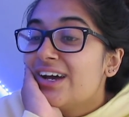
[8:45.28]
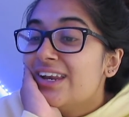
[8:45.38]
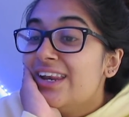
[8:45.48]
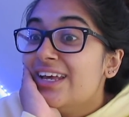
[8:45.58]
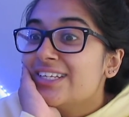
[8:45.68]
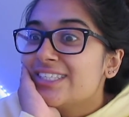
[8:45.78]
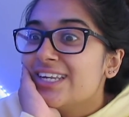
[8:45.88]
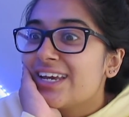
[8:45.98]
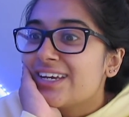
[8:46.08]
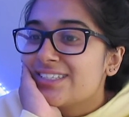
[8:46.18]

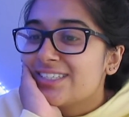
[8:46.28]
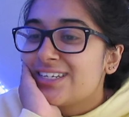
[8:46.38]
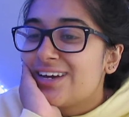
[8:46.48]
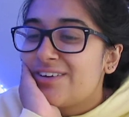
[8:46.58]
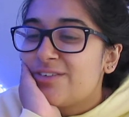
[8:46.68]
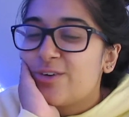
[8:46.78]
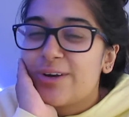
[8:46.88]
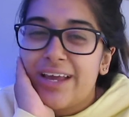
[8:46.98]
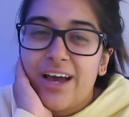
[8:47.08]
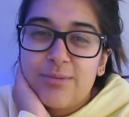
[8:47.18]
listening to stuff I've
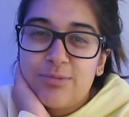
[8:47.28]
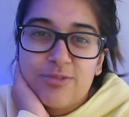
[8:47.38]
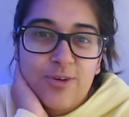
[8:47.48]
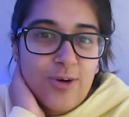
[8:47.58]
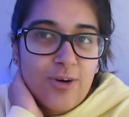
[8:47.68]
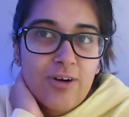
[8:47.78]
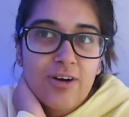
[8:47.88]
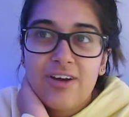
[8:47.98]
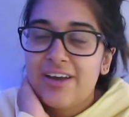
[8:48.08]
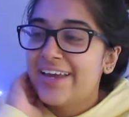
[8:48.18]
already heard before,
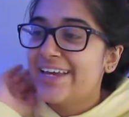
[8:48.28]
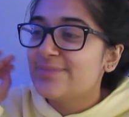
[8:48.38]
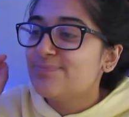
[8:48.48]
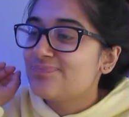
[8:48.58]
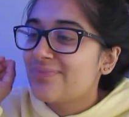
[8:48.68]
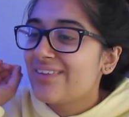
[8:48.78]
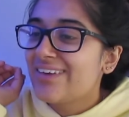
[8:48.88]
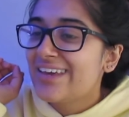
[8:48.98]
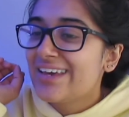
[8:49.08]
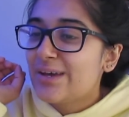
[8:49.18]
it
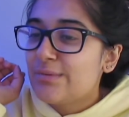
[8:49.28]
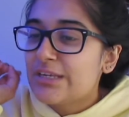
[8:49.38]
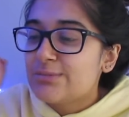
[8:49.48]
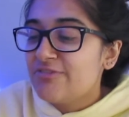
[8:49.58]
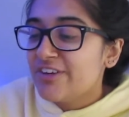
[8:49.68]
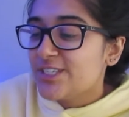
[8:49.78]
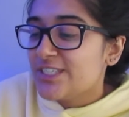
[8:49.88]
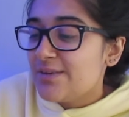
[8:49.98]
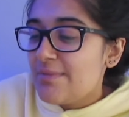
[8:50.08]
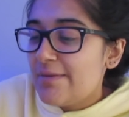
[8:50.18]
makes me
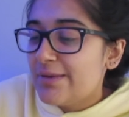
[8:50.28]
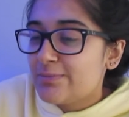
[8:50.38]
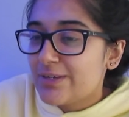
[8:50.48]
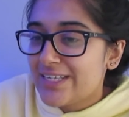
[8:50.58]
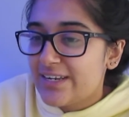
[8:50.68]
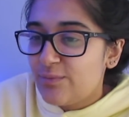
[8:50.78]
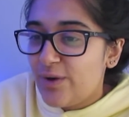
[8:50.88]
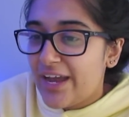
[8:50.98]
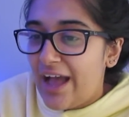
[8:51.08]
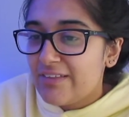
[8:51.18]
fidgety. Maybe it's because I didn't
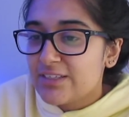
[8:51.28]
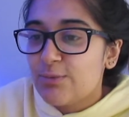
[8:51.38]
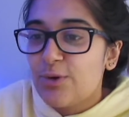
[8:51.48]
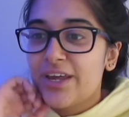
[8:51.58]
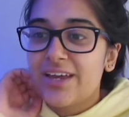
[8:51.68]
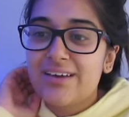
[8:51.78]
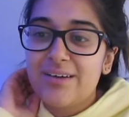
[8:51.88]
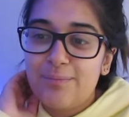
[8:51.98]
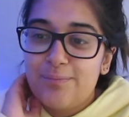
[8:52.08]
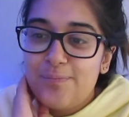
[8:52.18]
work out this morning.
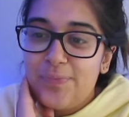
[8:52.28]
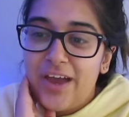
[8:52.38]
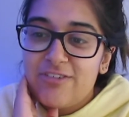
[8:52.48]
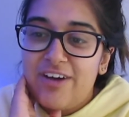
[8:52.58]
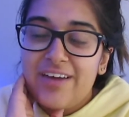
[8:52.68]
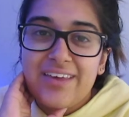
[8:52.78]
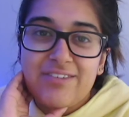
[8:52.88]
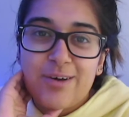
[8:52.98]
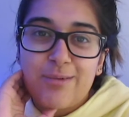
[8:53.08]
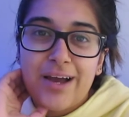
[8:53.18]
I find that
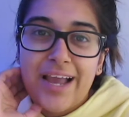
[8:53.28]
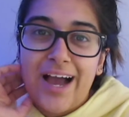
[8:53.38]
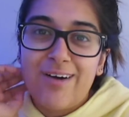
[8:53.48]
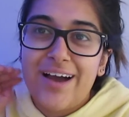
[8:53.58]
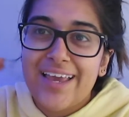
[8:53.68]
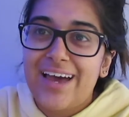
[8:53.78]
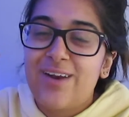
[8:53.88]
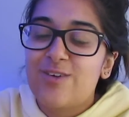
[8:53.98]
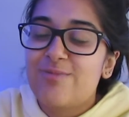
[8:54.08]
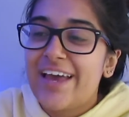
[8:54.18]
if I work out, I get
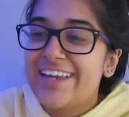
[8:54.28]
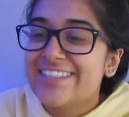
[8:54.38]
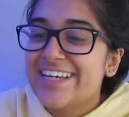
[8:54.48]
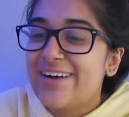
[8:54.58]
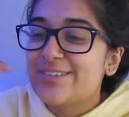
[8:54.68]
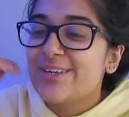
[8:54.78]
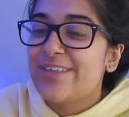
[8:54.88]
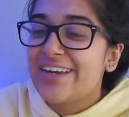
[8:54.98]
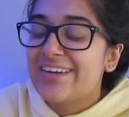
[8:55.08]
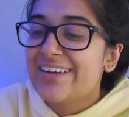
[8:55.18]
a lot of my energy out, so
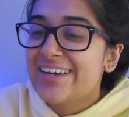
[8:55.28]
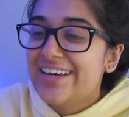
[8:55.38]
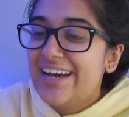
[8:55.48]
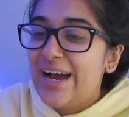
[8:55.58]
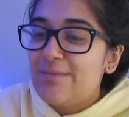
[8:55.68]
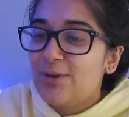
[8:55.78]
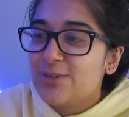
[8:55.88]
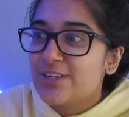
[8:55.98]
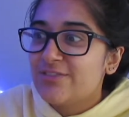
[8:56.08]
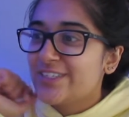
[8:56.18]
then I'm
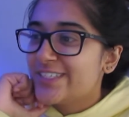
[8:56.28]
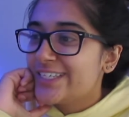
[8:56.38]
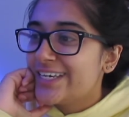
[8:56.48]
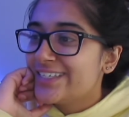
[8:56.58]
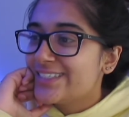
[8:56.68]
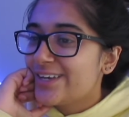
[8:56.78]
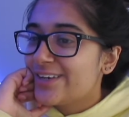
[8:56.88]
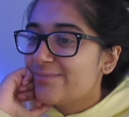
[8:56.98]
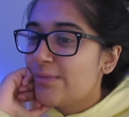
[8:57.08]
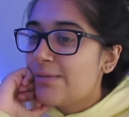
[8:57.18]
not so fidgety.
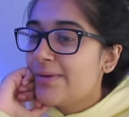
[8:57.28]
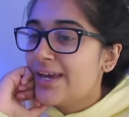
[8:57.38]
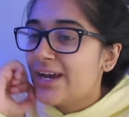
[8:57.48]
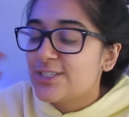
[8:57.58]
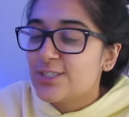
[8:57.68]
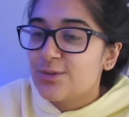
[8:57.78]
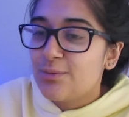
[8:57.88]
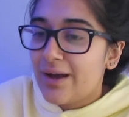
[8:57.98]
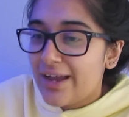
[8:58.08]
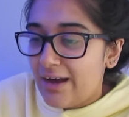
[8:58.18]
So maybe I should do a
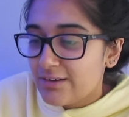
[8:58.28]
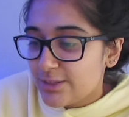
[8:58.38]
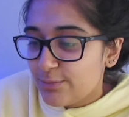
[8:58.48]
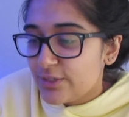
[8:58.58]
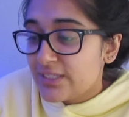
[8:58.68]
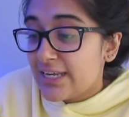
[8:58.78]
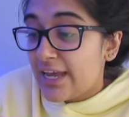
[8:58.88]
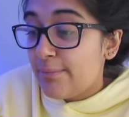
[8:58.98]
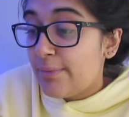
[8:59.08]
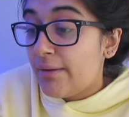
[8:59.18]
workout at some point
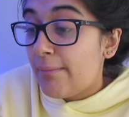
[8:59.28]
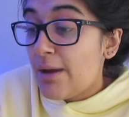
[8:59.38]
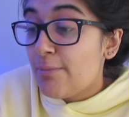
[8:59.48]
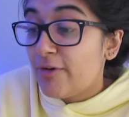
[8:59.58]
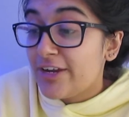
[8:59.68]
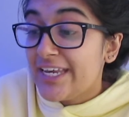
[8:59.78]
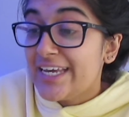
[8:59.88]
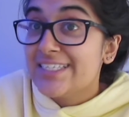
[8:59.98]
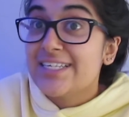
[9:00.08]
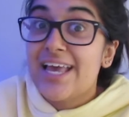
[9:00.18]
today, but my
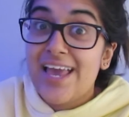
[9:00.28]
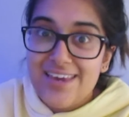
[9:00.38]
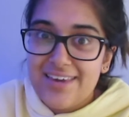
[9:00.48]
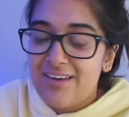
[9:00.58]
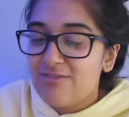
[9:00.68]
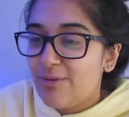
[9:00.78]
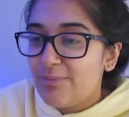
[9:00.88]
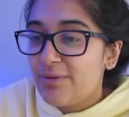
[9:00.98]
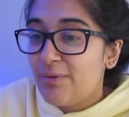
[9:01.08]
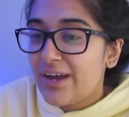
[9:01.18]
body is aching
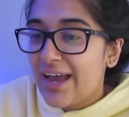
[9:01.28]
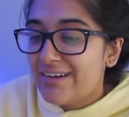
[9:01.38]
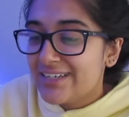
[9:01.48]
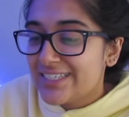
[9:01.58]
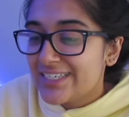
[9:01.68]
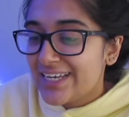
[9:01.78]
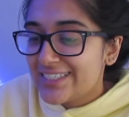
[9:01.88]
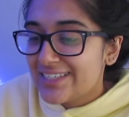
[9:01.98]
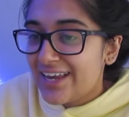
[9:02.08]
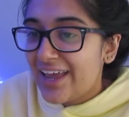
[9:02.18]
from the workout I did
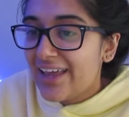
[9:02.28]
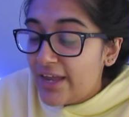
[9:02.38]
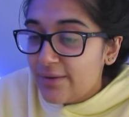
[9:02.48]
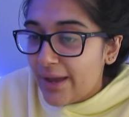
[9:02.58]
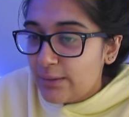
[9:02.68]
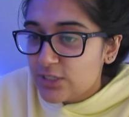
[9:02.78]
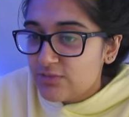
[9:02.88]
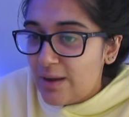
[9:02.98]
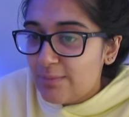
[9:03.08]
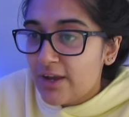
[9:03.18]
yesterday. Anyway, I'm
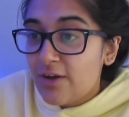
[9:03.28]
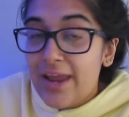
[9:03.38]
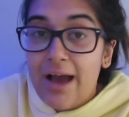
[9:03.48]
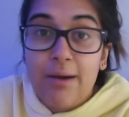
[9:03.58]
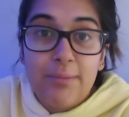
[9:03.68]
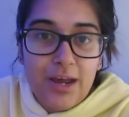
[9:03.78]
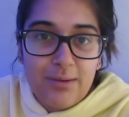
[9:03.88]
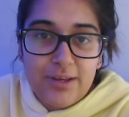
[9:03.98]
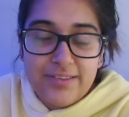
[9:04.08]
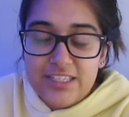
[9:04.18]
just rambling on now. I'm gonna
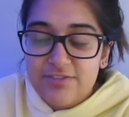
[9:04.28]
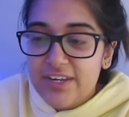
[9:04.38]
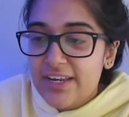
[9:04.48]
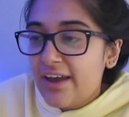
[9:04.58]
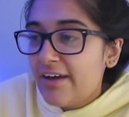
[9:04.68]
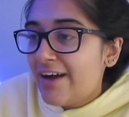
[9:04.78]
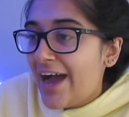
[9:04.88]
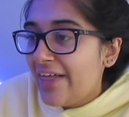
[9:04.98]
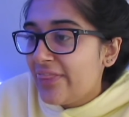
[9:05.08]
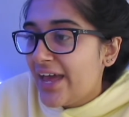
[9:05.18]
upload this video
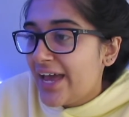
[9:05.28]
and